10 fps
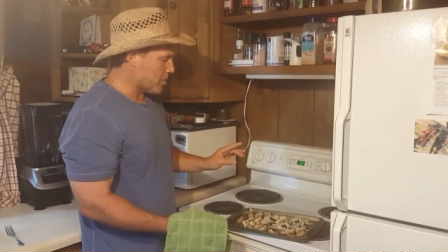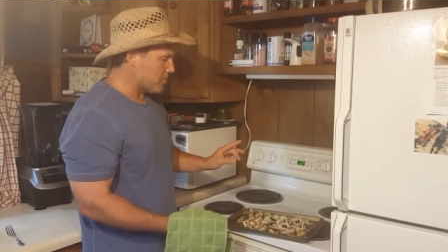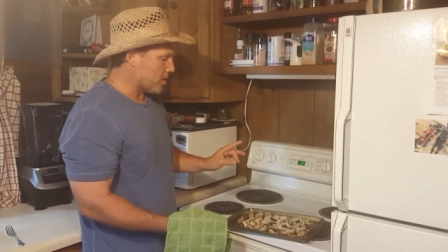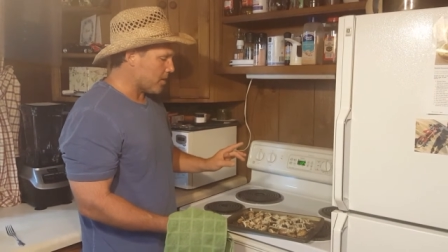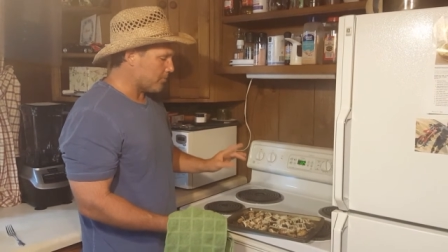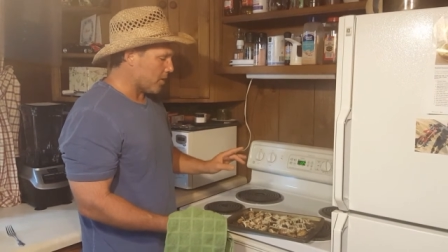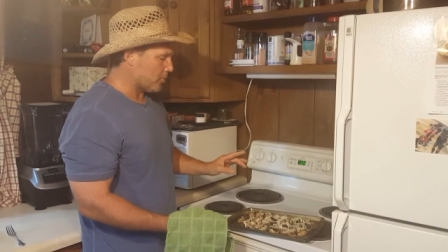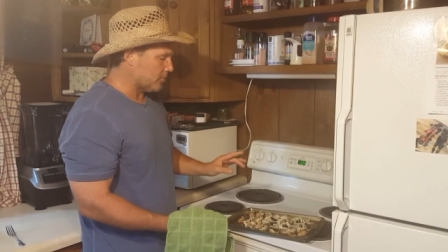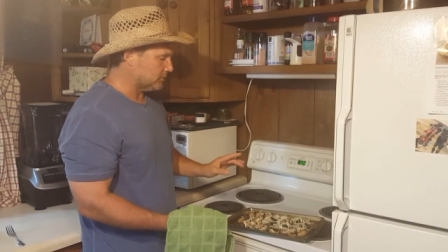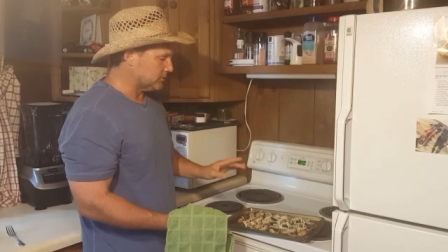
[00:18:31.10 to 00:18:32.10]
little bit
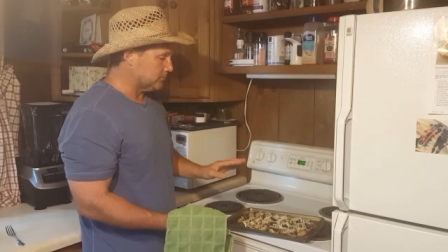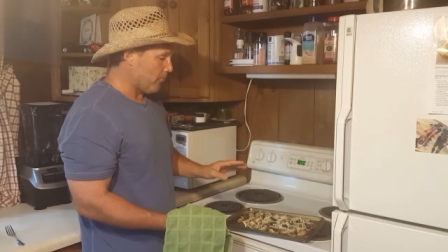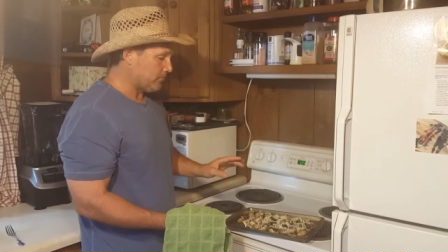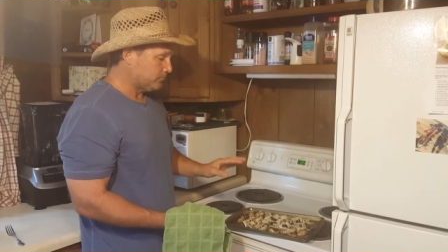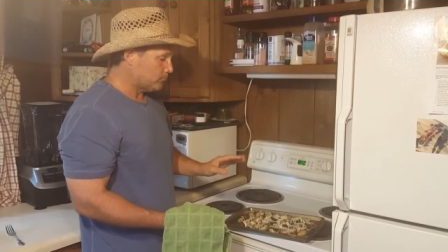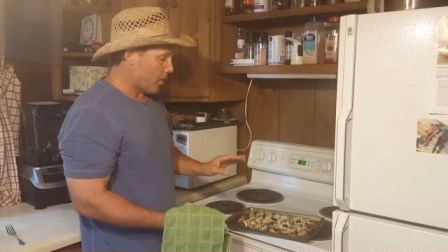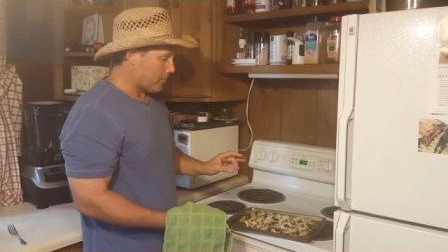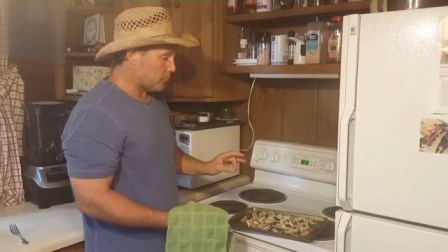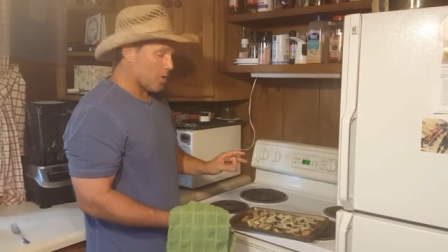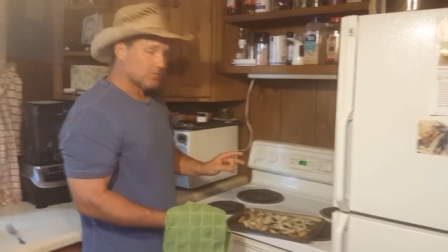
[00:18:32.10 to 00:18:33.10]
of Parmesan
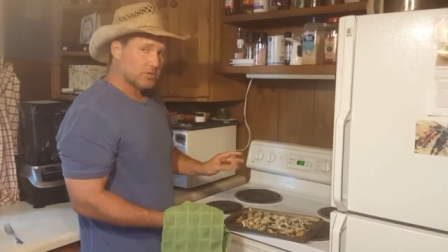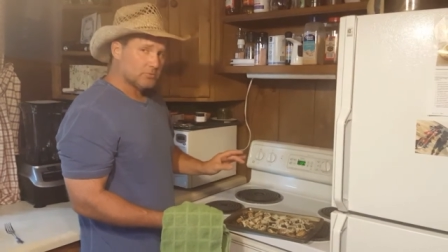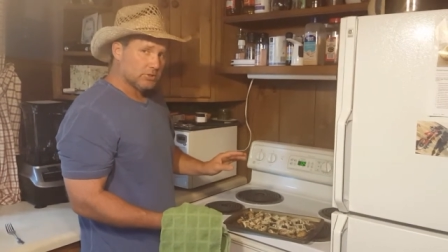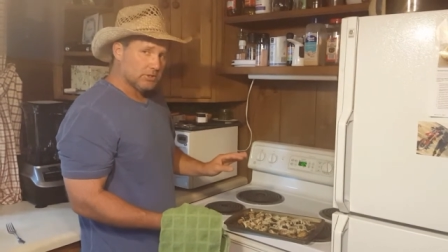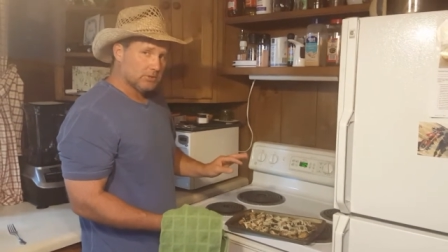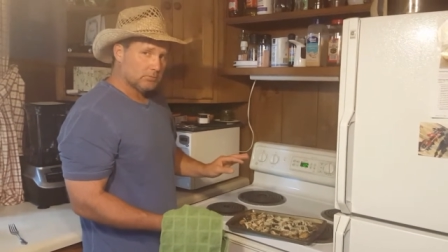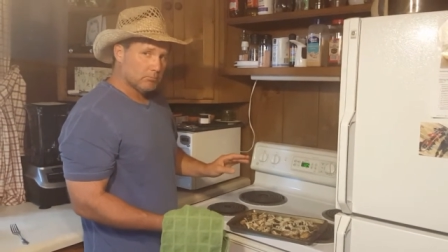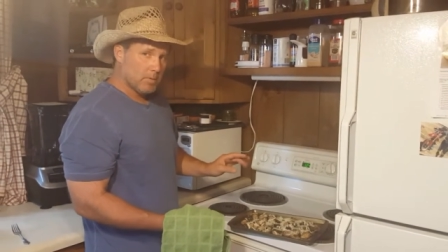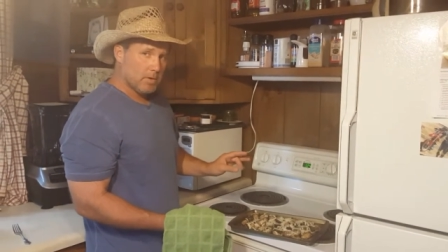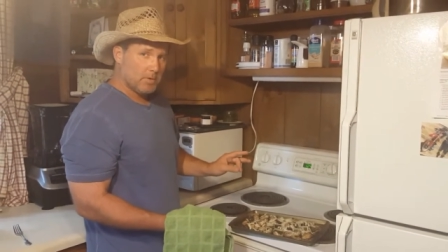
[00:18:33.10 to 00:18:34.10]

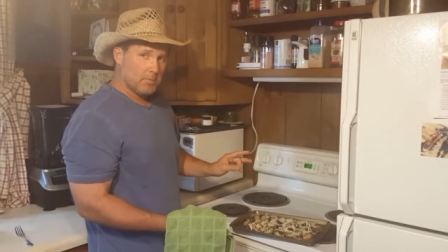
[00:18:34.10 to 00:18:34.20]
cheese.